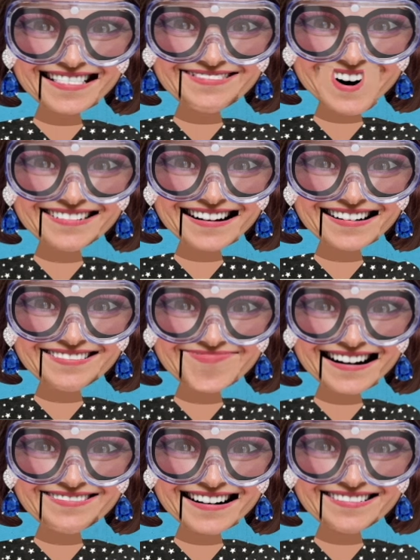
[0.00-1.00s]
record this
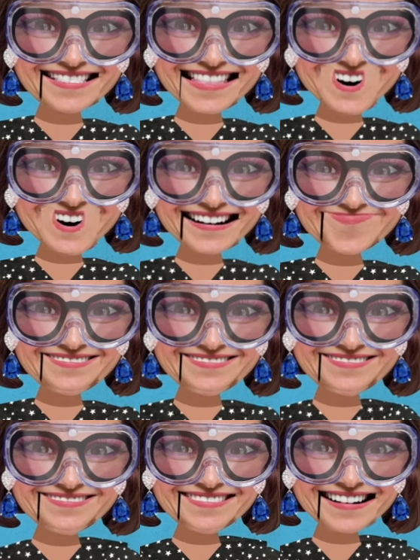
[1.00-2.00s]
mass in
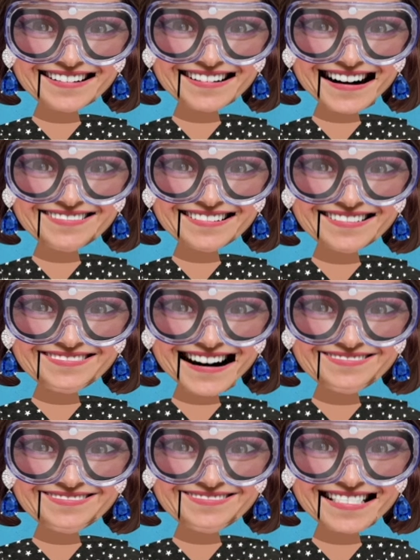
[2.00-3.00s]
kilograms and the
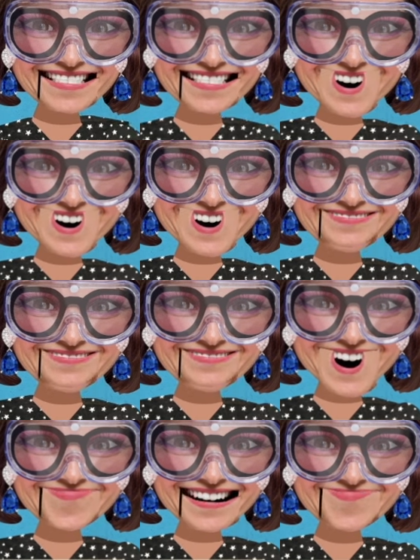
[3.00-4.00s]
distance
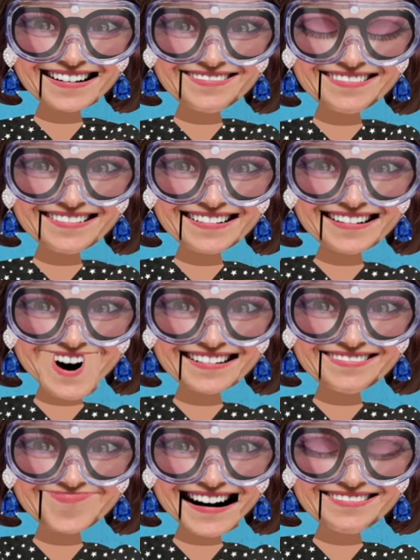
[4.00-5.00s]
D2 from the pivot
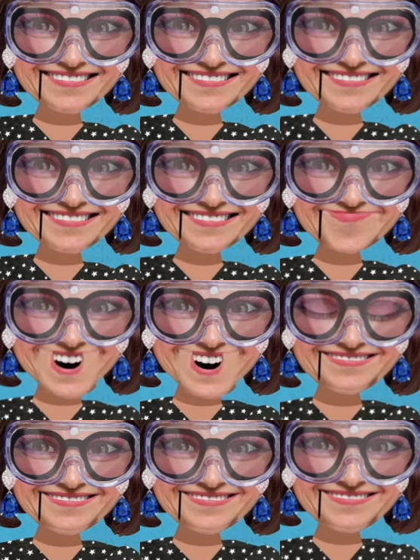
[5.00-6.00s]
to the mass
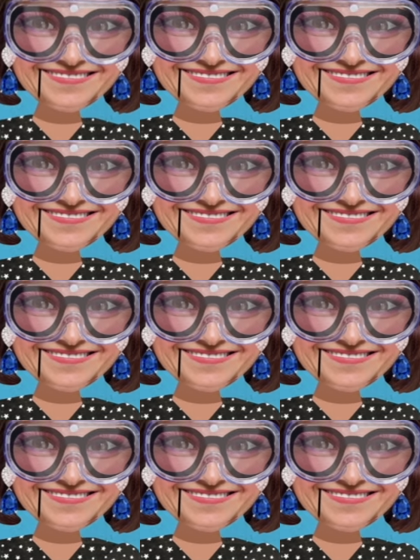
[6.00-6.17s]
M2.